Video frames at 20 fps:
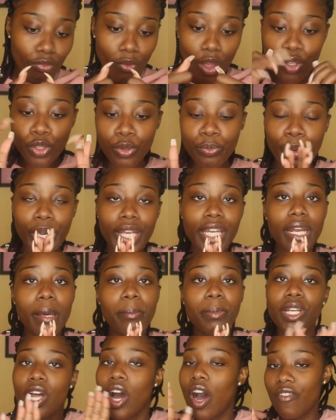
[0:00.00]
You break it
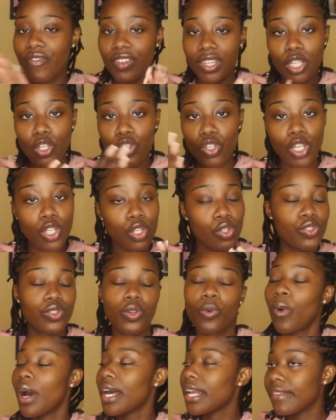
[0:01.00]
up in half, and then you can use the
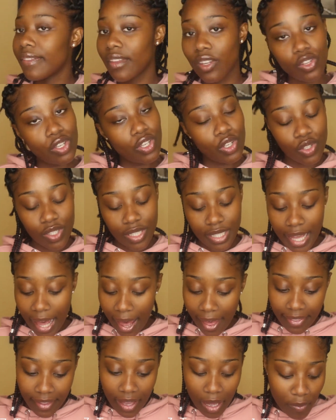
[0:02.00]
one and then you can use the
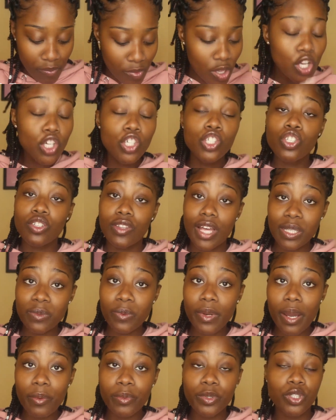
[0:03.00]
other. So that's
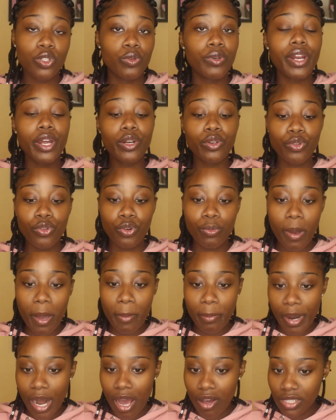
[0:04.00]
what I would do, and I'd groom my
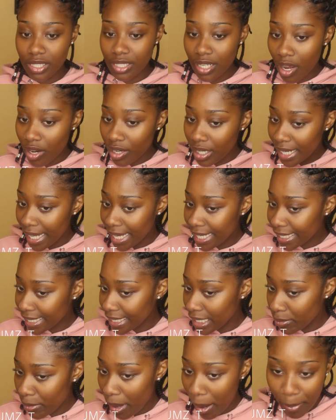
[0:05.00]
brows. Now
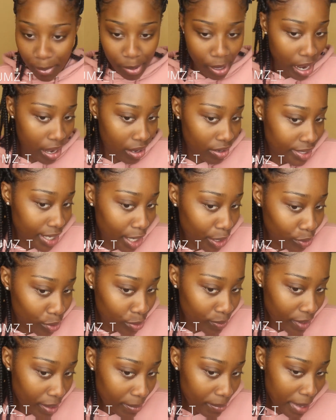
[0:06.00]
lately my brows, I
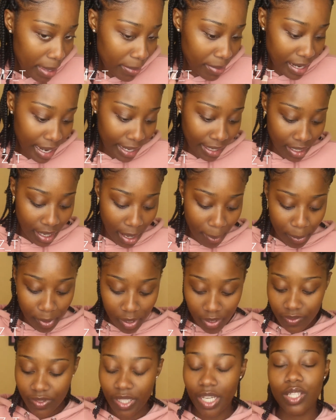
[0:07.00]
groomed them maybe like a couple
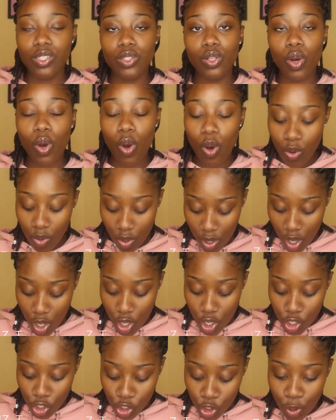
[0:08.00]
of days ago,
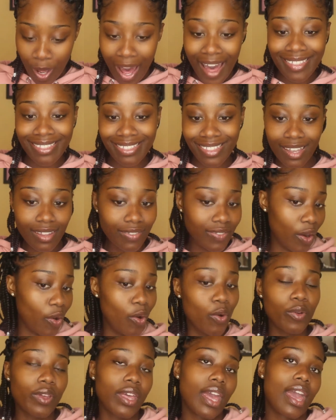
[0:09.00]
so I think they're
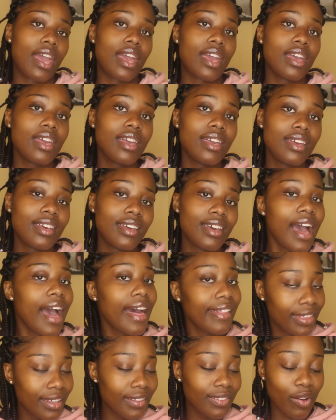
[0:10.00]
okay. I
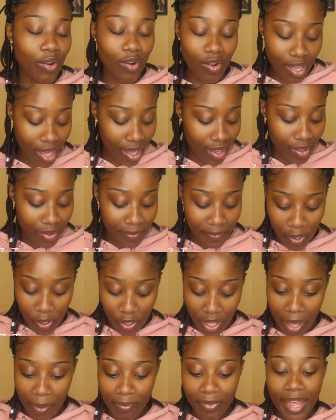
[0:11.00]
think they're okay.
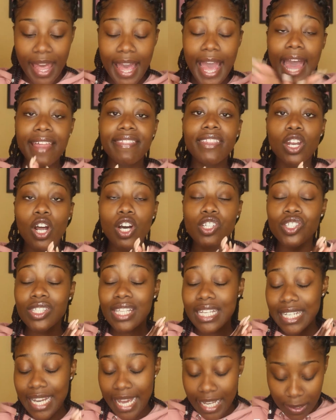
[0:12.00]
Okay, and then on to
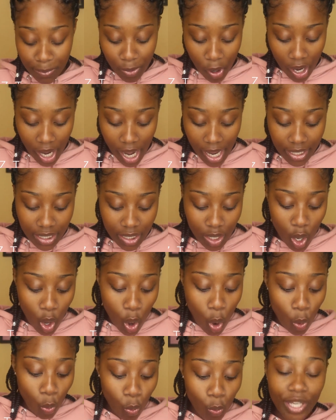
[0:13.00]
the next product,
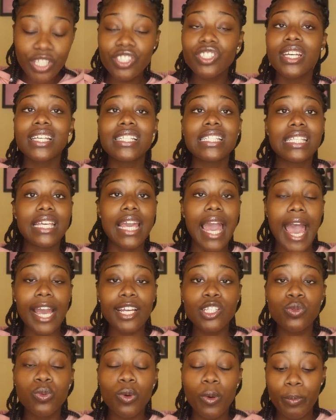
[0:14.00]
which is the
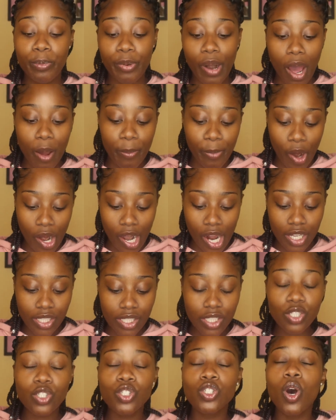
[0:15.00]
actual brow
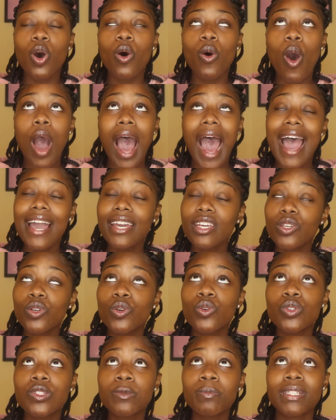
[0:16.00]
product. So I
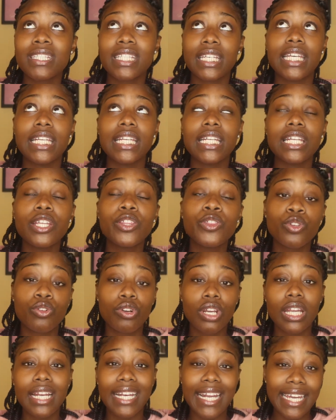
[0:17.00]
use particularly
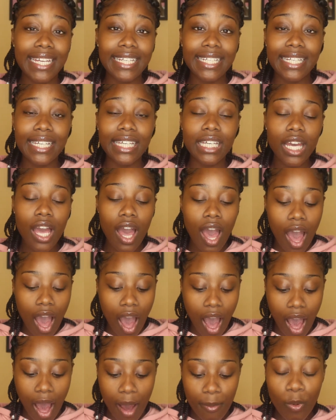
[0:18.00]
3 lately.
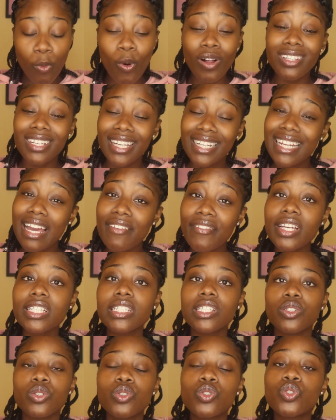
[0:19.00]
Well, lately I've
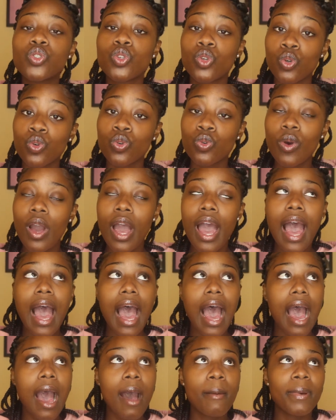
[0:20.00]
actually used 2,
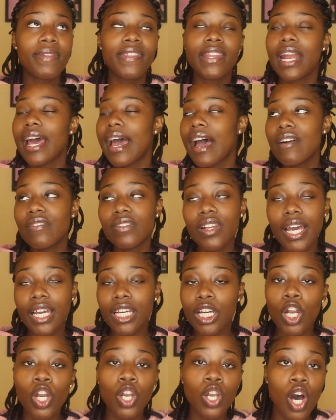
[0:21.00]
and then I have
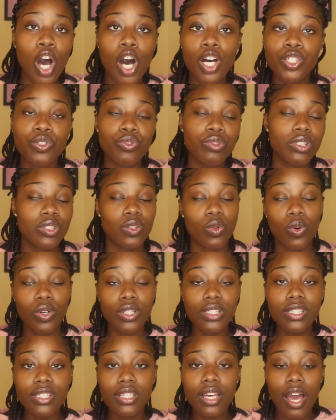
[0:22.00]
like a last
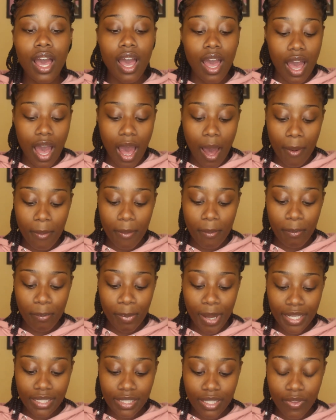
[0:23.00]
resort.
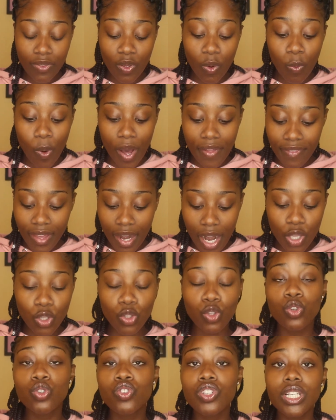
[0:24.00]
But the one that I
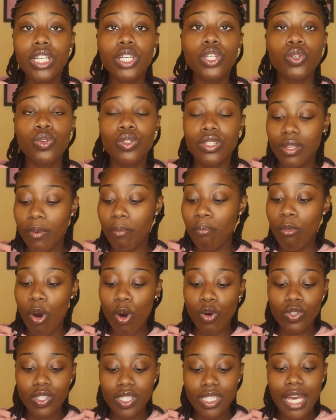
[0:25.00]
usually use the
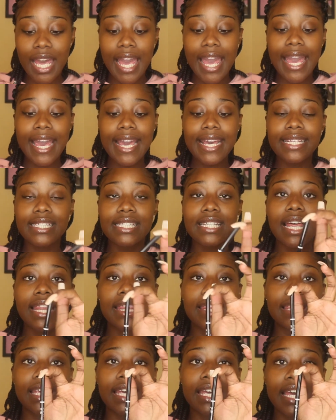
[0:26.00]
most is
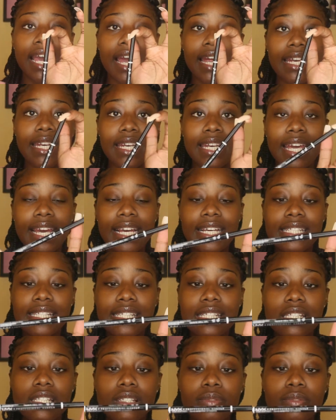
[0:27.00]
the NYX